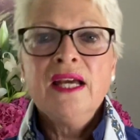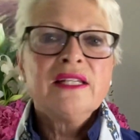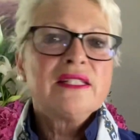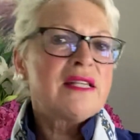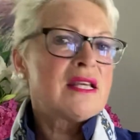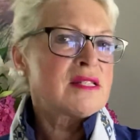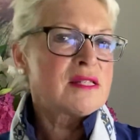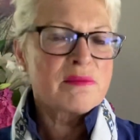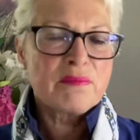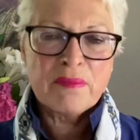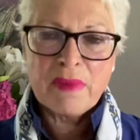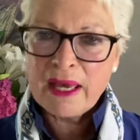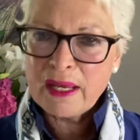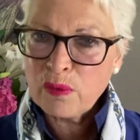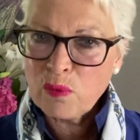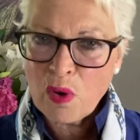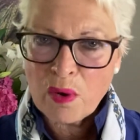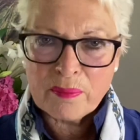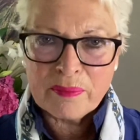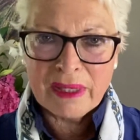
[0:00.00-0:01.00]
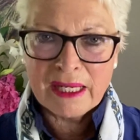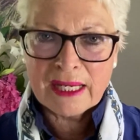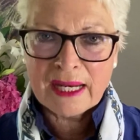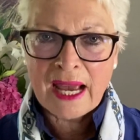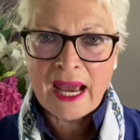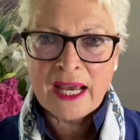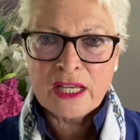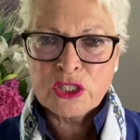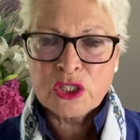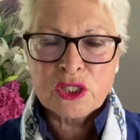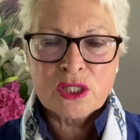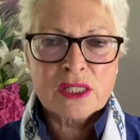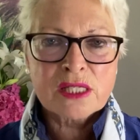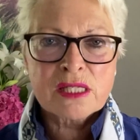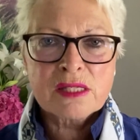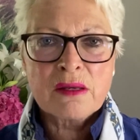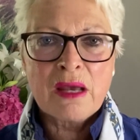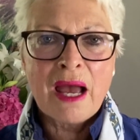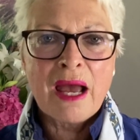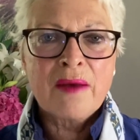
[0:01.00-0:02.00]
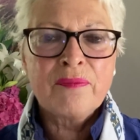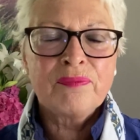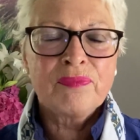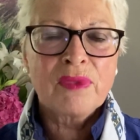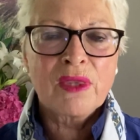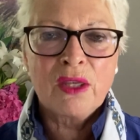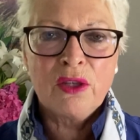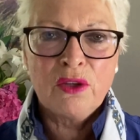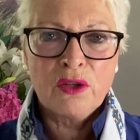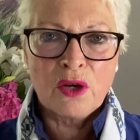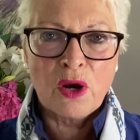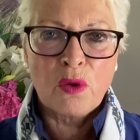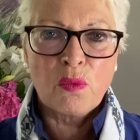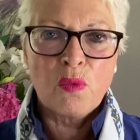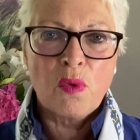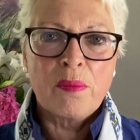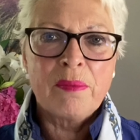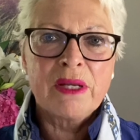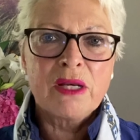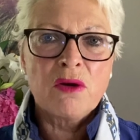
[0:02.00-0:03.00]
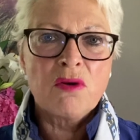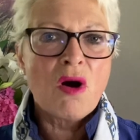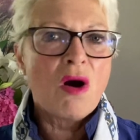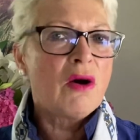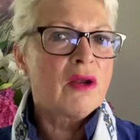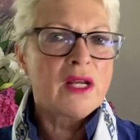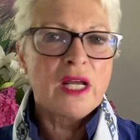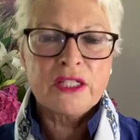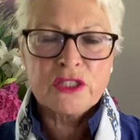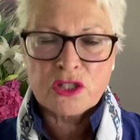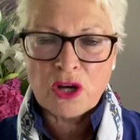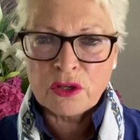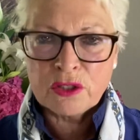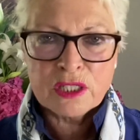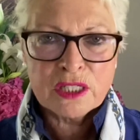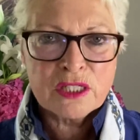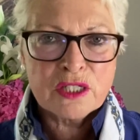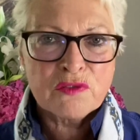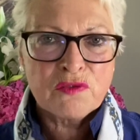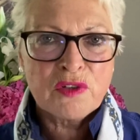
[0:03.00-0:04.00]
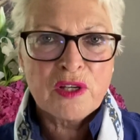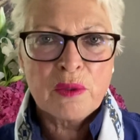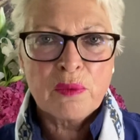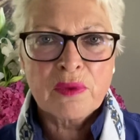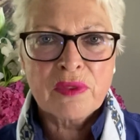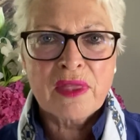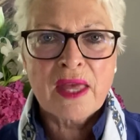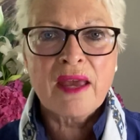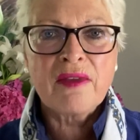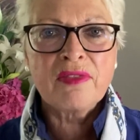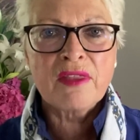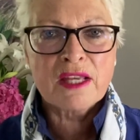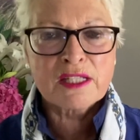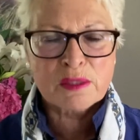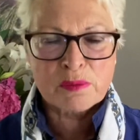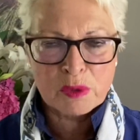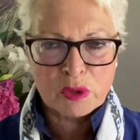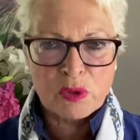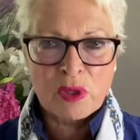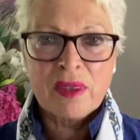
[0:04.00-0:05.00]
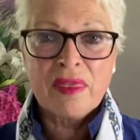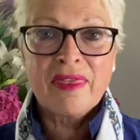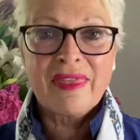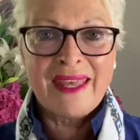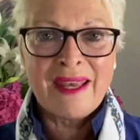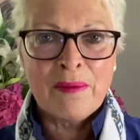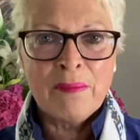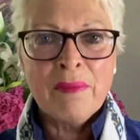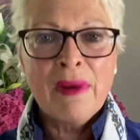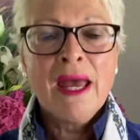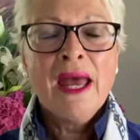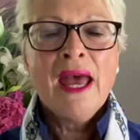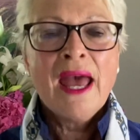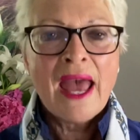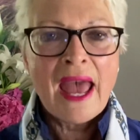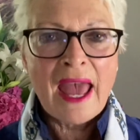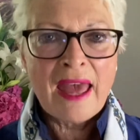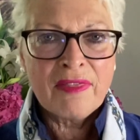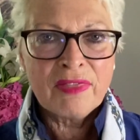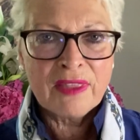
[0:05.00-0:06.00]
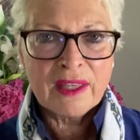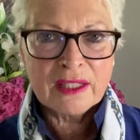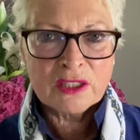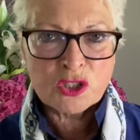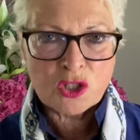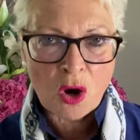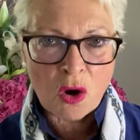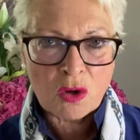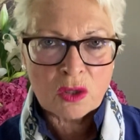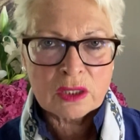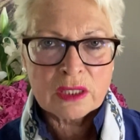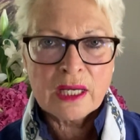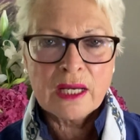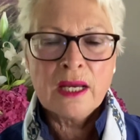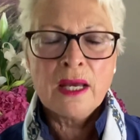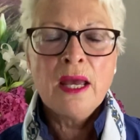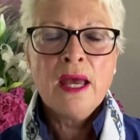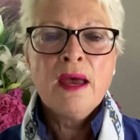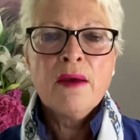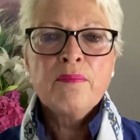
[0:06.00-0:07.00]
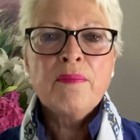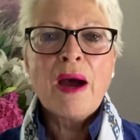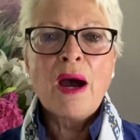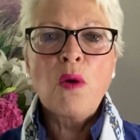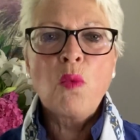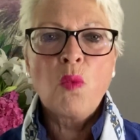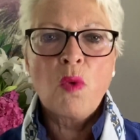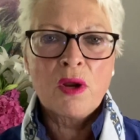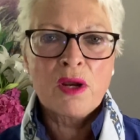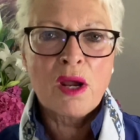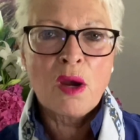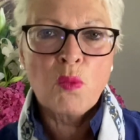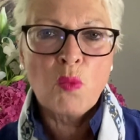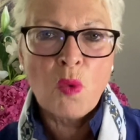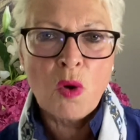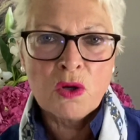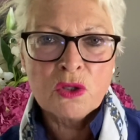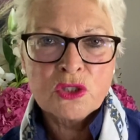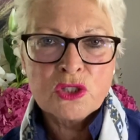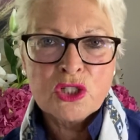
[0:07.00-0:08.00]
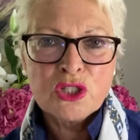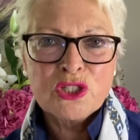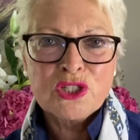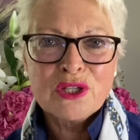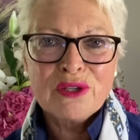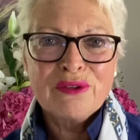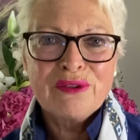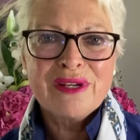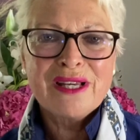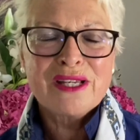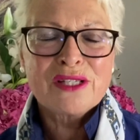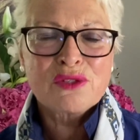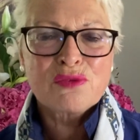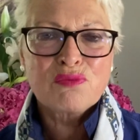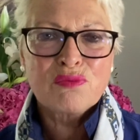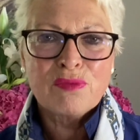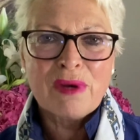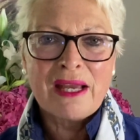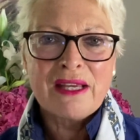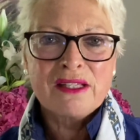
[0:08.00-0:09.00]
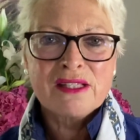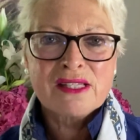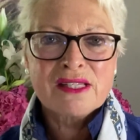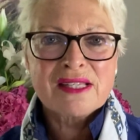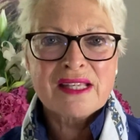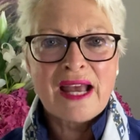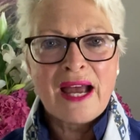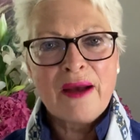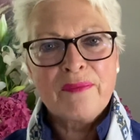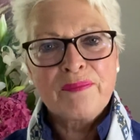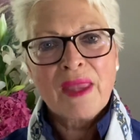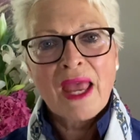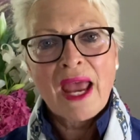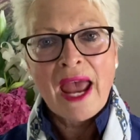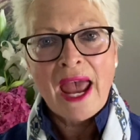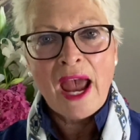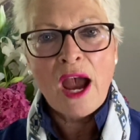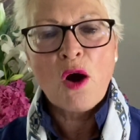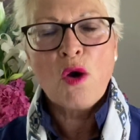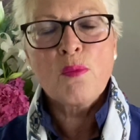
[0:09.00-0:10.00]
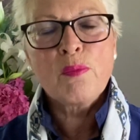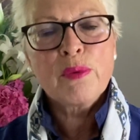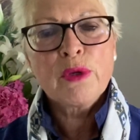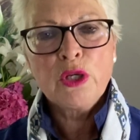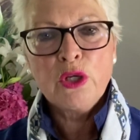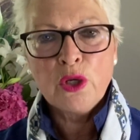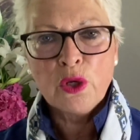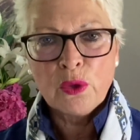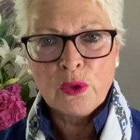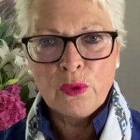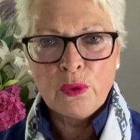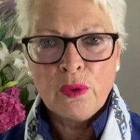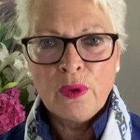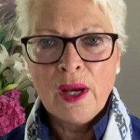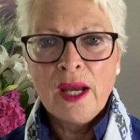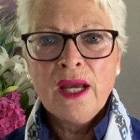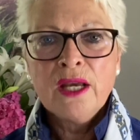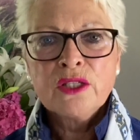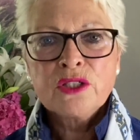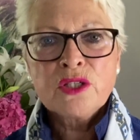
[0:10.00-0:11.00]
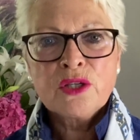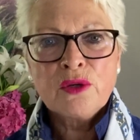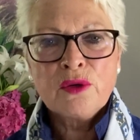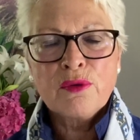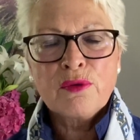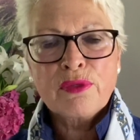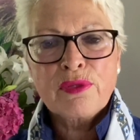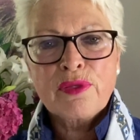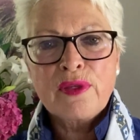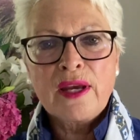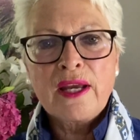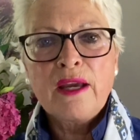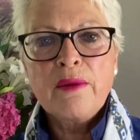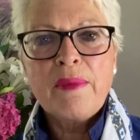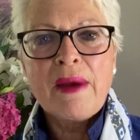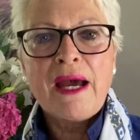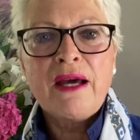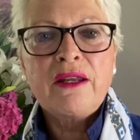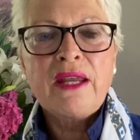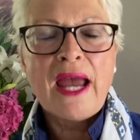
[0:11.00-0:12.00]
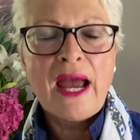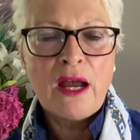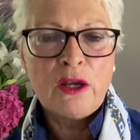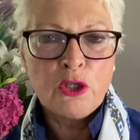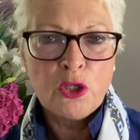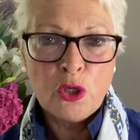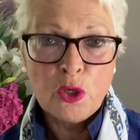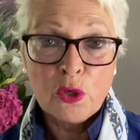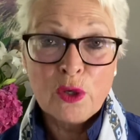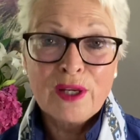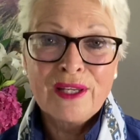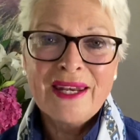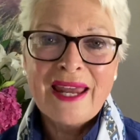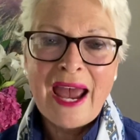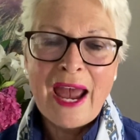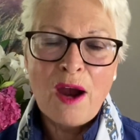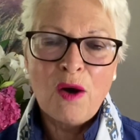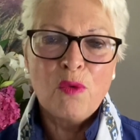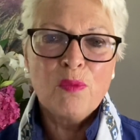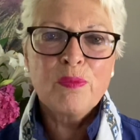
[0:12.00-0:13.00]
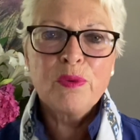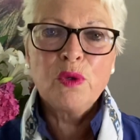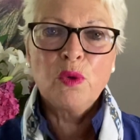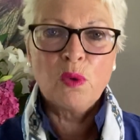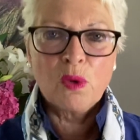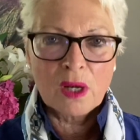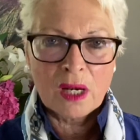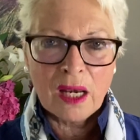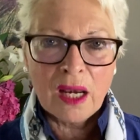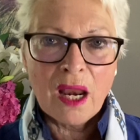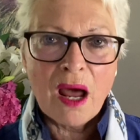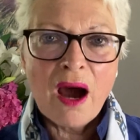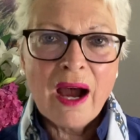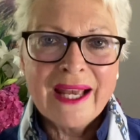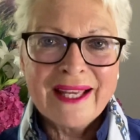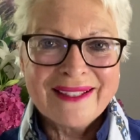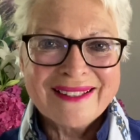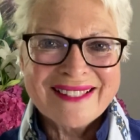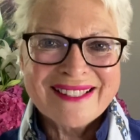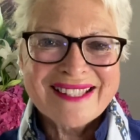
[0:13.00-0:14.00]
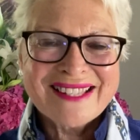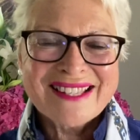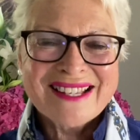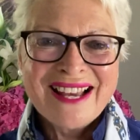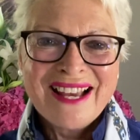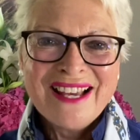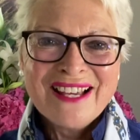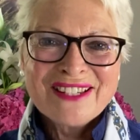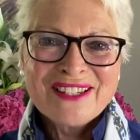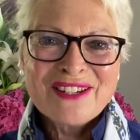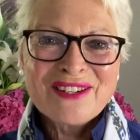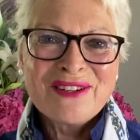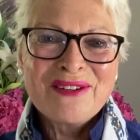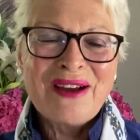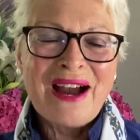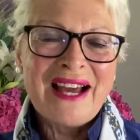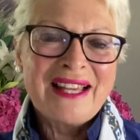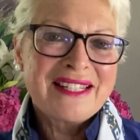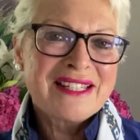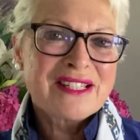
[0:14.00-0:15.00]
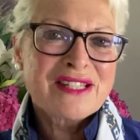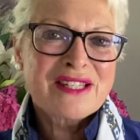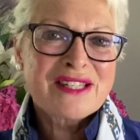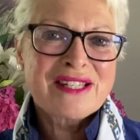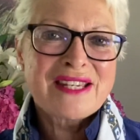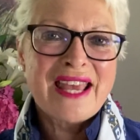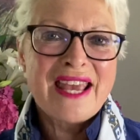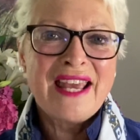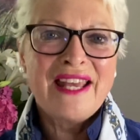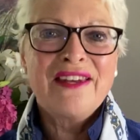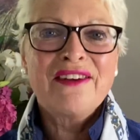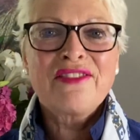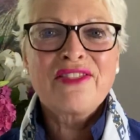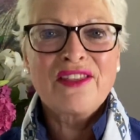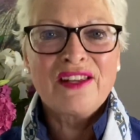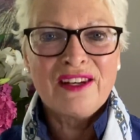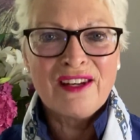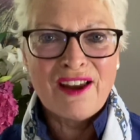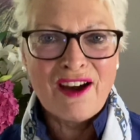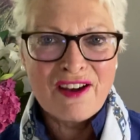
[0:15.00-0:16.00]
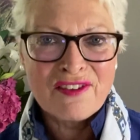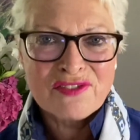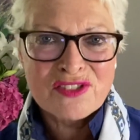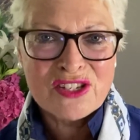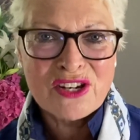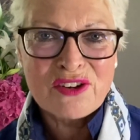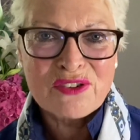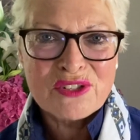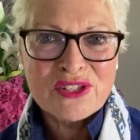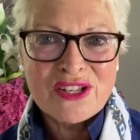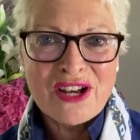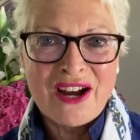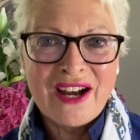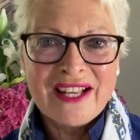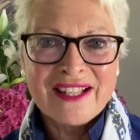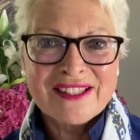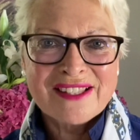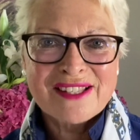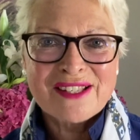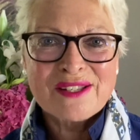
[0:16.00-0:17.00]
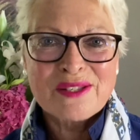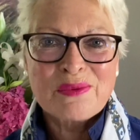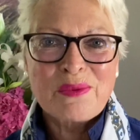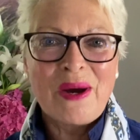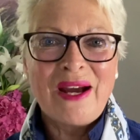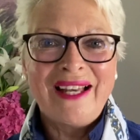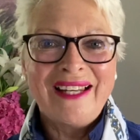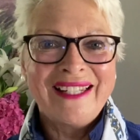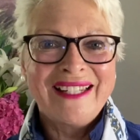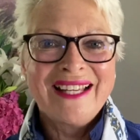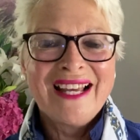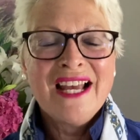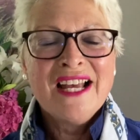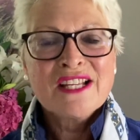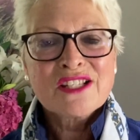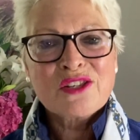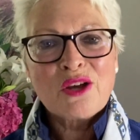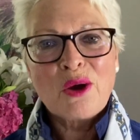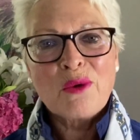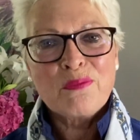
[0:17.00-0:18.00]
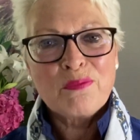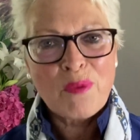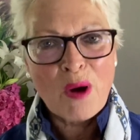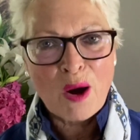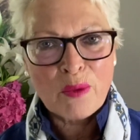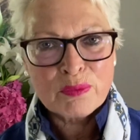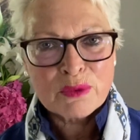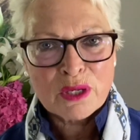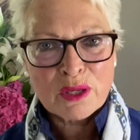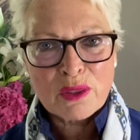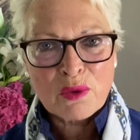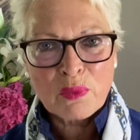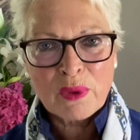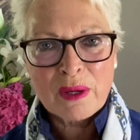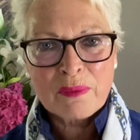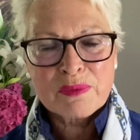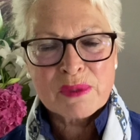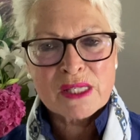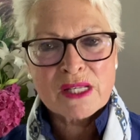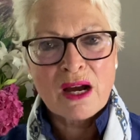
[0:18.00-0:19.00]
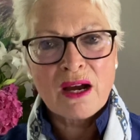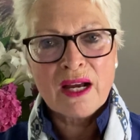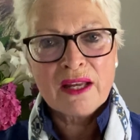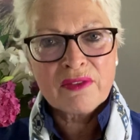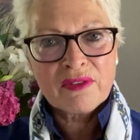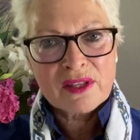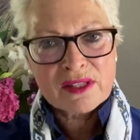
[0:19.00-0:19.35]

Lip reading: Doesn't matter what medications, you know, women are on. I don't interfere with that. That's between them and their doctor. But what I want to do is help you to think about how you can help your clients to understand the lifestyle science as well. So pop to the website.